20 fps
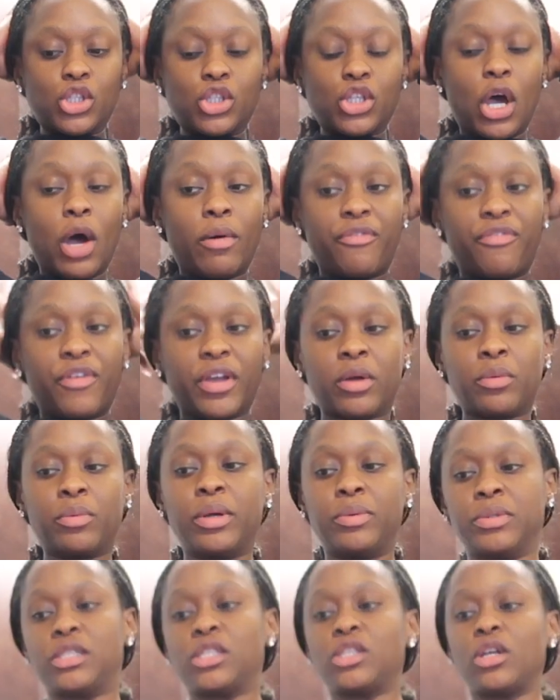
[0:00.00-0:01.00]
So figure
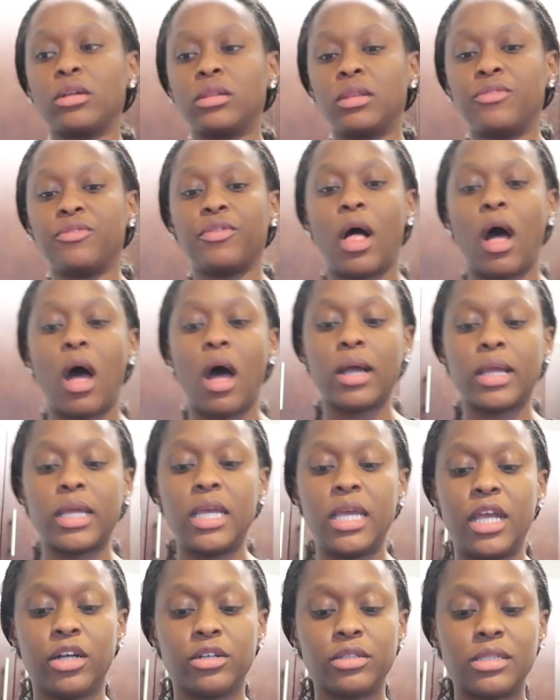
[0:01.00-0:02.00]
we would start the
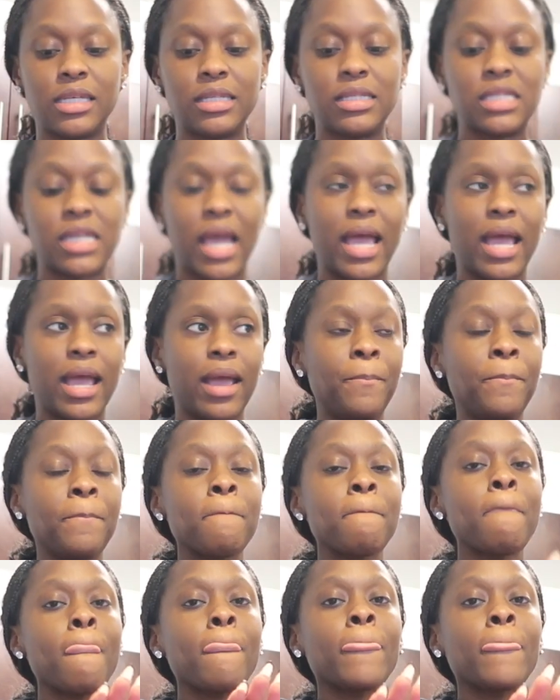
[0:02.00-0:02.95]
vlog here today.